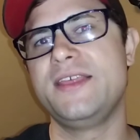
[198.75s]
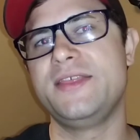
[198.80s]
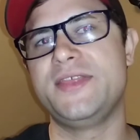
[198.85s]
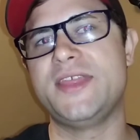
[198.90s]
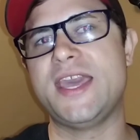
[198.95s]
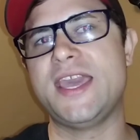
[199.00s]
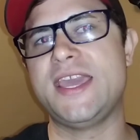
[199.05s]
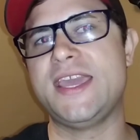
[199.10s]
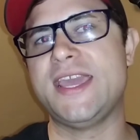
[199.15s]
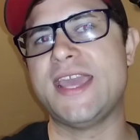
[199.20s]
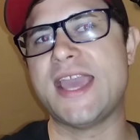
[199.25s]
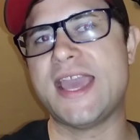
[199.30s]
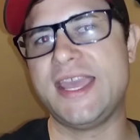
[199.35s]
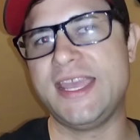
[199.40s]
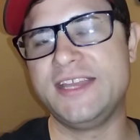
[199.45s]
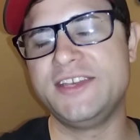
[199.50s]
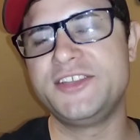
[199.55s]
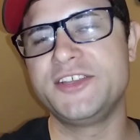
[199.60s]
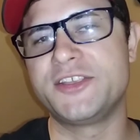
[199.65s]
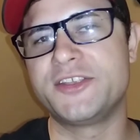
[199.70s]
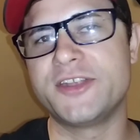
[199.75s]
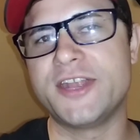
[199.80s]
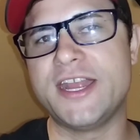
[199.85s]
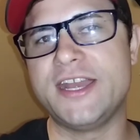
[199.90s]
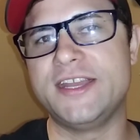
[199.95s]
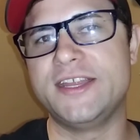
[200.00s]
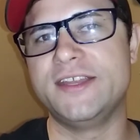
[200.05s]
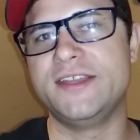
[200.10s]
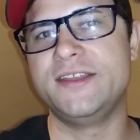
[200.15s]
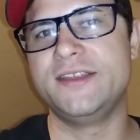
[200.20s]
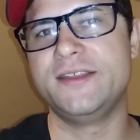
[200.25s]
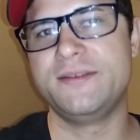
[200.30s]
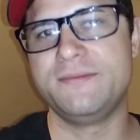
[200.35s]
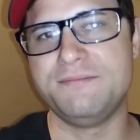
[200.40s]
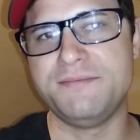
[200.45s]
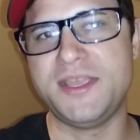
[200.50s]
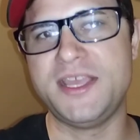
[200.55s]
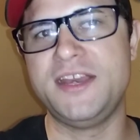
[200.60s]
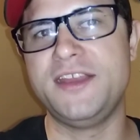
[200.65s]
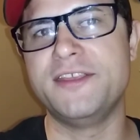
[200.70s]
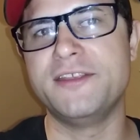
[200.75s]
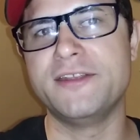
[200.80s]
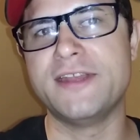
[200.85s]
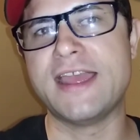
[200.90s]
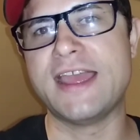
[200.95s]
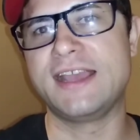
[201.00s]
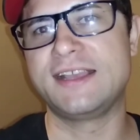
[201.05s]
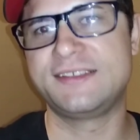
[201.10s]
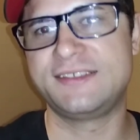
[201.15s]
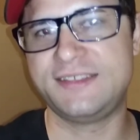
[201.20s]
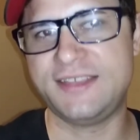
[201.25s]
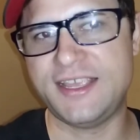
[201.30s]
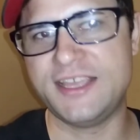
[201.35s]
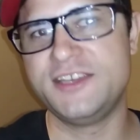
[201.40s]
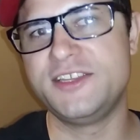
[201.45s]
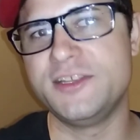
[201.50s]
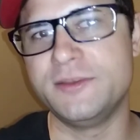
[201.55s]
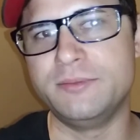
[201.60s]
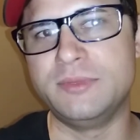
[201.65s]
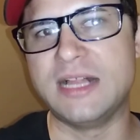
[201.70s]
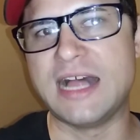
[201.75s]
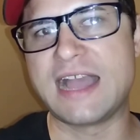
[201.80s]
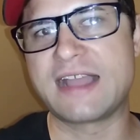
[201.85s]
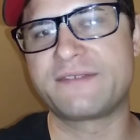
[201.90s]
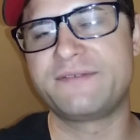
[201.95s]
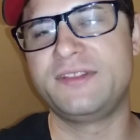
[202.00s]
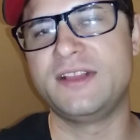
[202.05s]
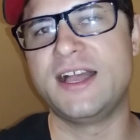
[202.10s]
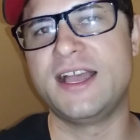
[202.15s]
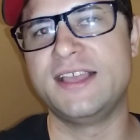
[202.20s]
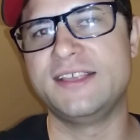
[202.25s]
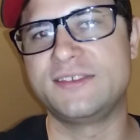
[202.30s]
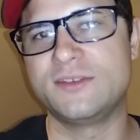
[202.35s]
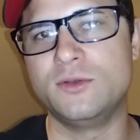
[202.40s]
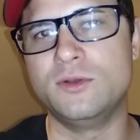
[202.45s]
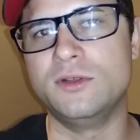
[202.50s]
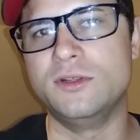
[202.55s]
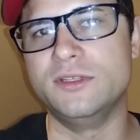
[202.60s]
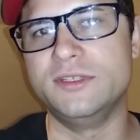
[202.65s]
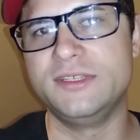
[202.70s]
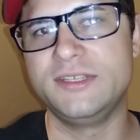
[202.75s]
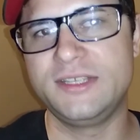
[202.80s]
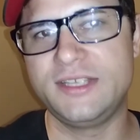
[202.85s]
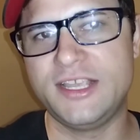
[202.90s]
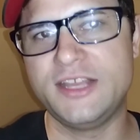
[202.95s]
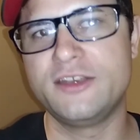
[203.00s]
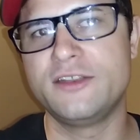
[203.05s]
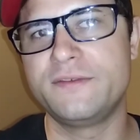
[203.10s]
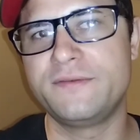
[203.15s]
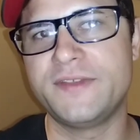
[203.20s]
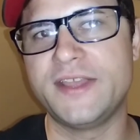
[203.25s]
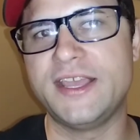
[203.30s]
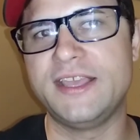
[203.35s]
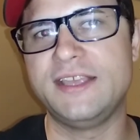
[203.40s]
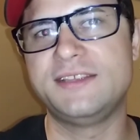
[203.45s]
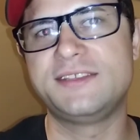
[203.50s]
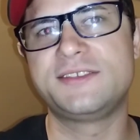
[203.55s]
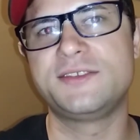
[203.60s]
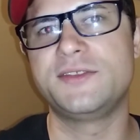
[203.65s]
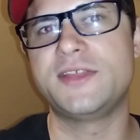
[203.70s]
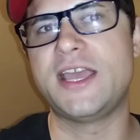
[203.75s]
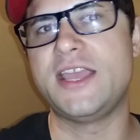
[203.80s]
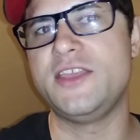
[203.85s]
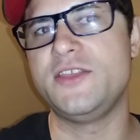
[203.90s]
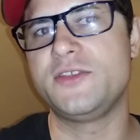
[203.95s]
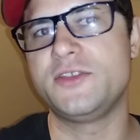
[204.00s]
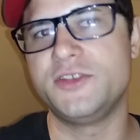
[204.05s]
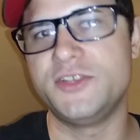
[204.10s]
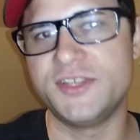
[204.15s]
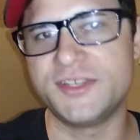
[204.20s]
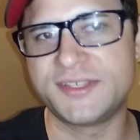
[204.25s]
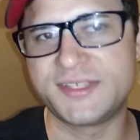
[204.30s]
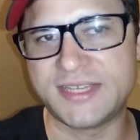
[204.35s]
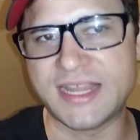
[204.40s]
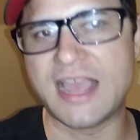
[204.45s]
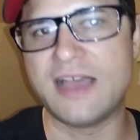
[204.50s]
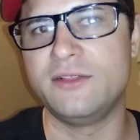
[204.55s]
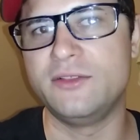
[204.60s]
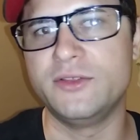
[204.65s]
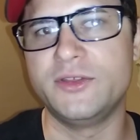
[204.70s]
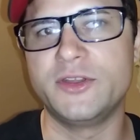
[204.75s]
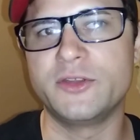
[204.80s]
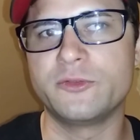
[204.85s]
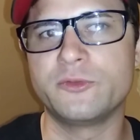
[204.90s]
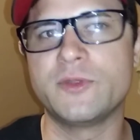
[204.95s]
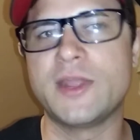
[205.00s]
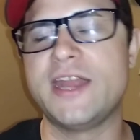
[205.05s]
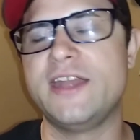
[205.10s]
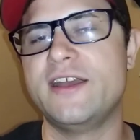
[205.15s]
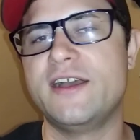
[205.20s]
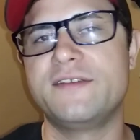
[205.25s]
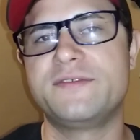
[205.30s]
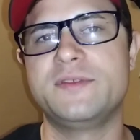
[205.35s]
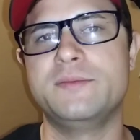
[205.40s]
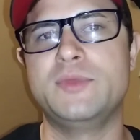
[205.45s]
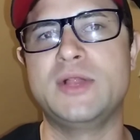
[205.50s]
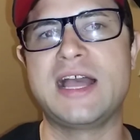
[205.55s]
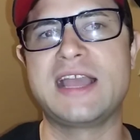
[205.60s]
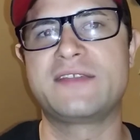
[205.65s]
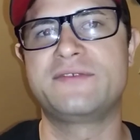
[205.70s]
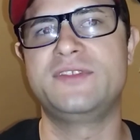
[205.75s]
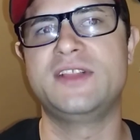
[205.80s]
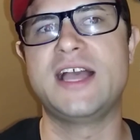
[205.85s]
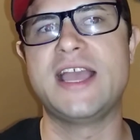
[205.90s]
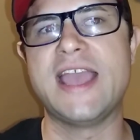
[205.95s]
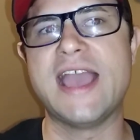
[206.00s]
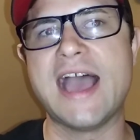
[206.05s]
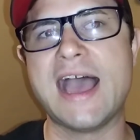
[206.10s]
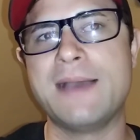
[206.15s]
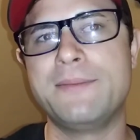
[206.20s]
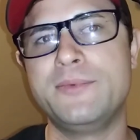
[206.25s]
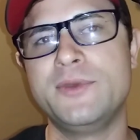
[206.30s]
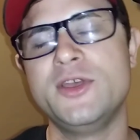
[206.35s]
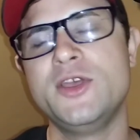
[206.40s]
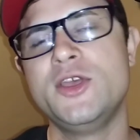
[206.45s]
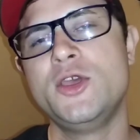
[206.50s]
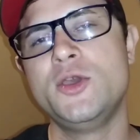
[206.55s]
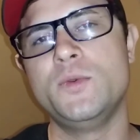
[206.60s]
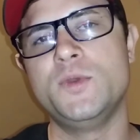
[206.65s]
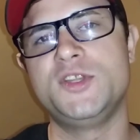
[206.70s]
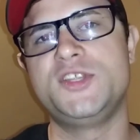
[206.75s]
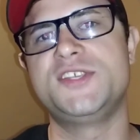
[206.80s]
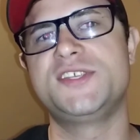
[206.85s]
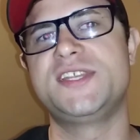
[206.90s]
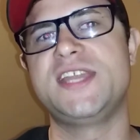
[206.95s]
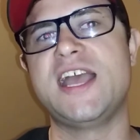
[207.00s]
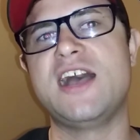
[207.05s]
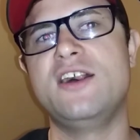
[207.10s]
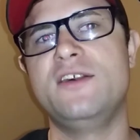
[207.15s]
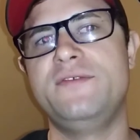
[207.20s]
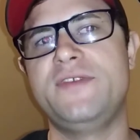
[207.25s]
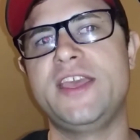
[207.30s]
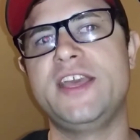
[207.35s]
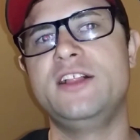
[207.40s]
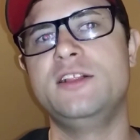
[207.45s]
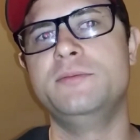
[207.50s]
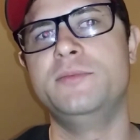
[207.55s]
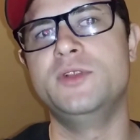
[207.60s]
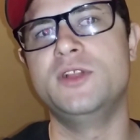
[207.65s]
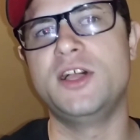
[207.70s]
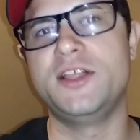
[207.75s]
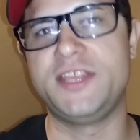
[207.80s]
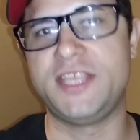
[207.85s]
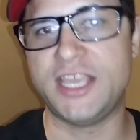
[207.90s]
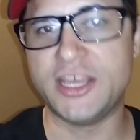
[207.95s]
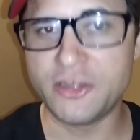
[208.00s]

they integrated Meteor X into Blackfly's old interface so that you could just download it right off the Blackfly app, which is now available on the